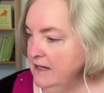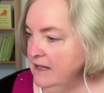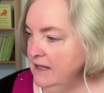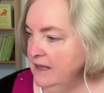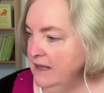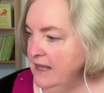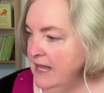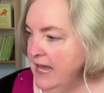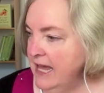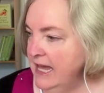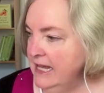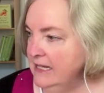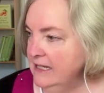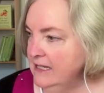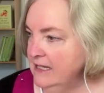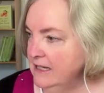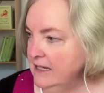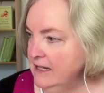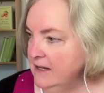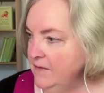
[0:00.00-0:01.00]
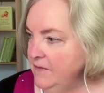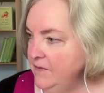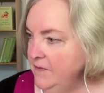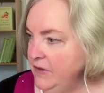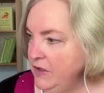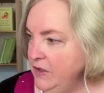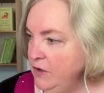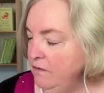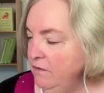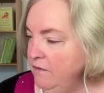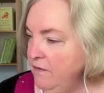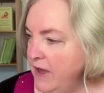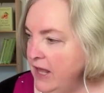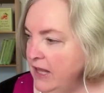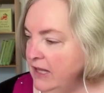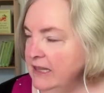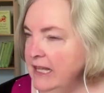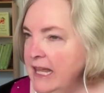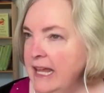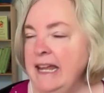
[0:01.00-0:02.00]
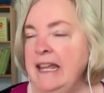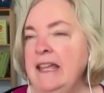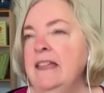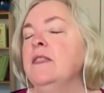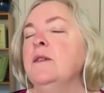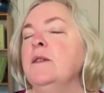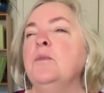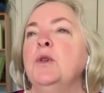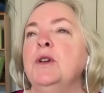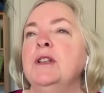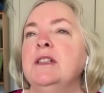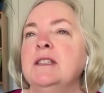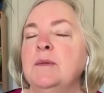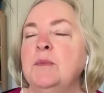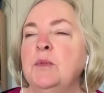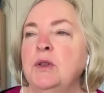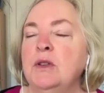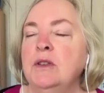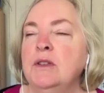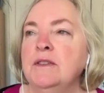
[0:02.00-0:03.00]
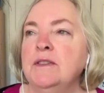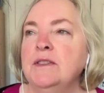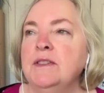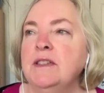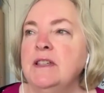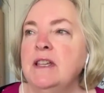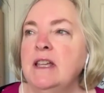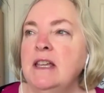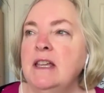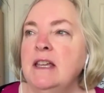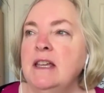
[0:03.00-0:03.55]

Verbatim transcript: that you felt like the principles